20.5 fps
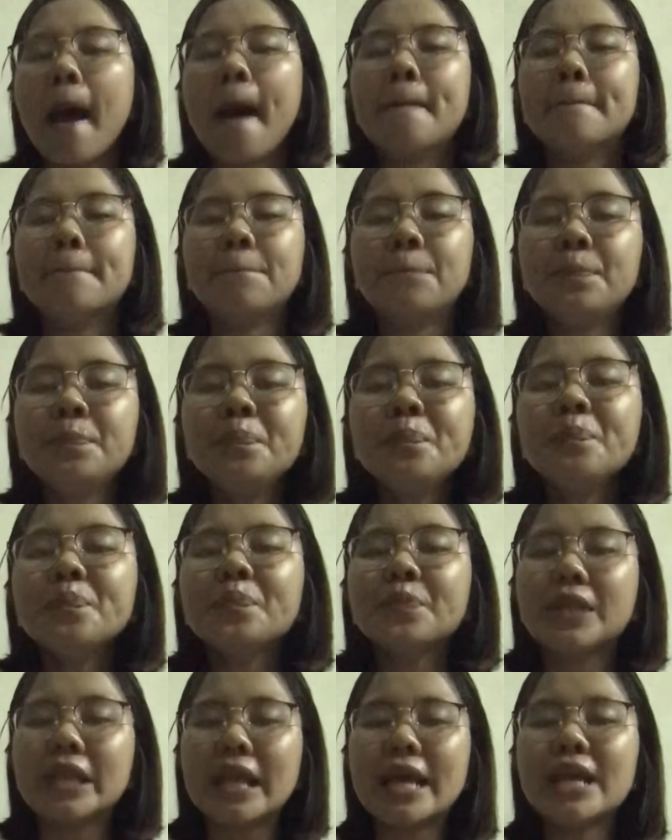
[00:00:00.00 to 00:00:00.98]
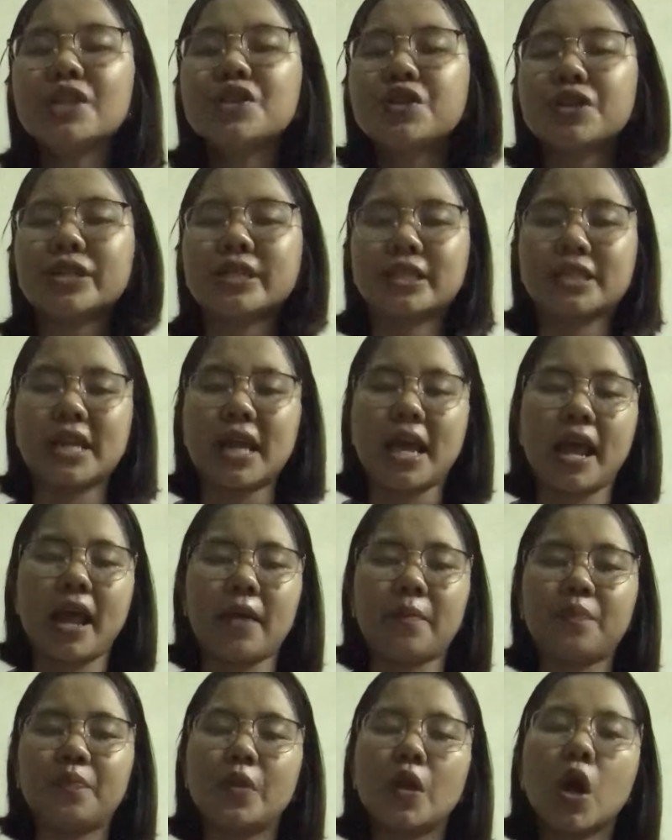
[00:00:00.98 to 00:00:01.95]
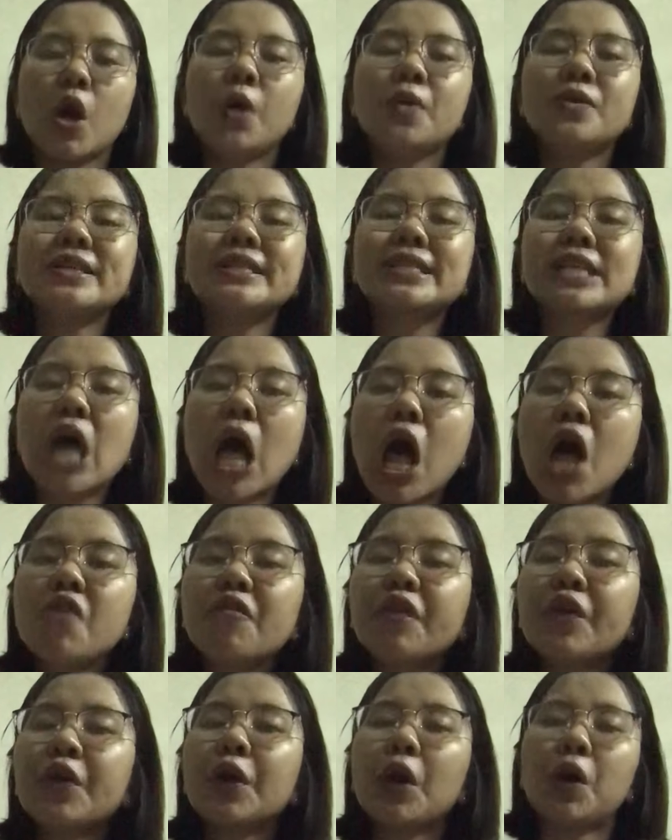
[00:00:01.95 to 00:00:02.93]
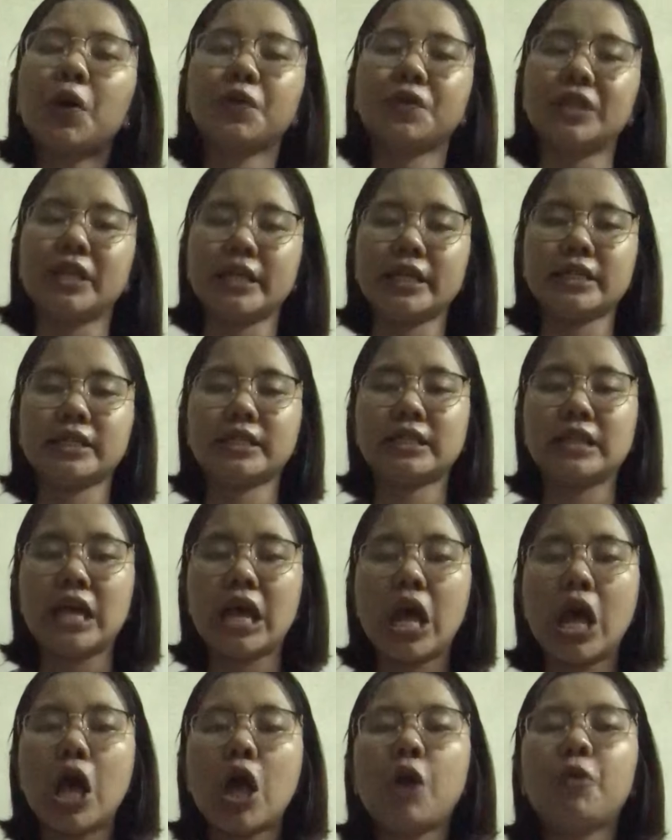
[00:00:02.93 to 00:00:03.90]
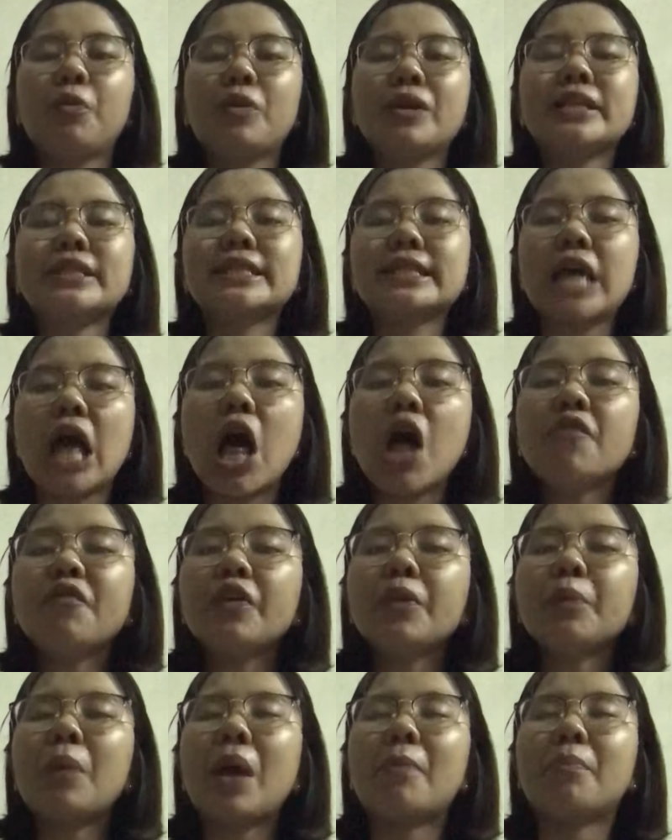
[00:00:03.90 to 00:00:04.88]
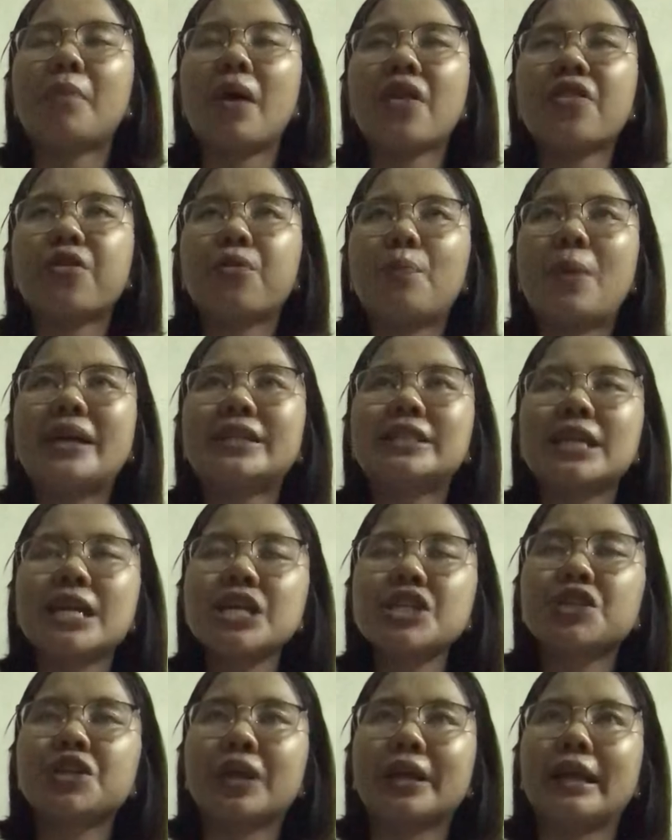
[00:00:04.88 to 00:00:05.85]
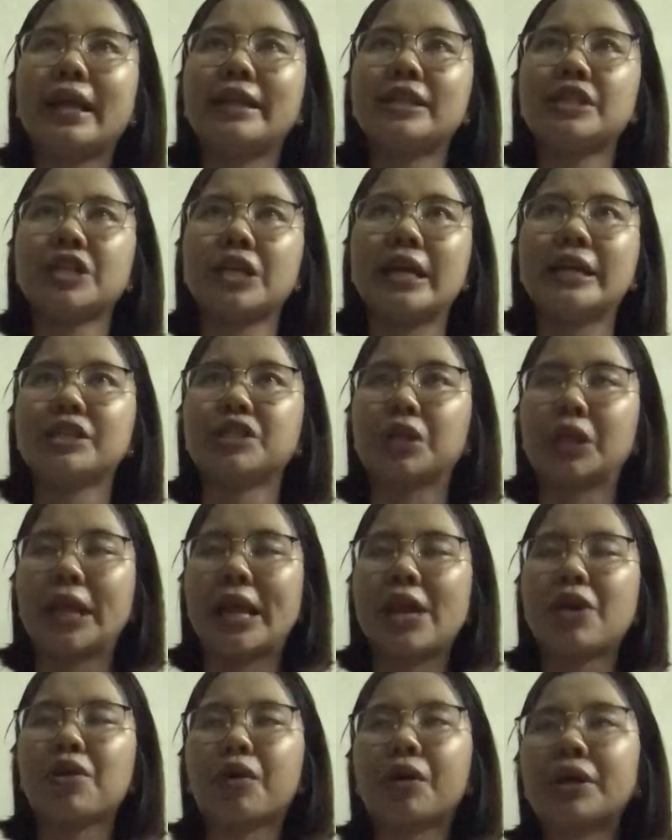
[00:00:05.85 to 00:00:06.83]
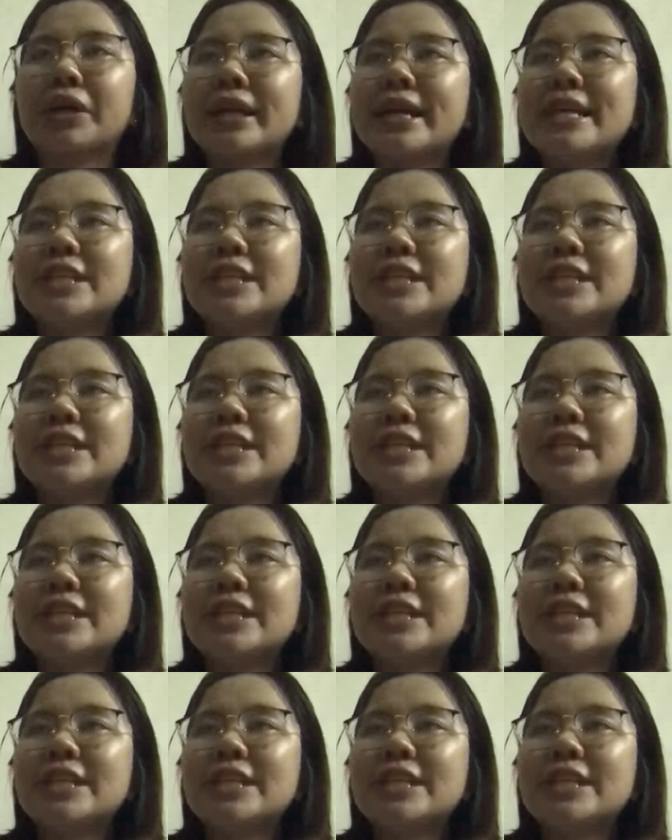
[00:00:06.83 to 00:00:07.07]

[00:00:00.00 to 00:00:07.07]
Interesting. Who discovered all this? It was discovered by a mathematician in Italy in early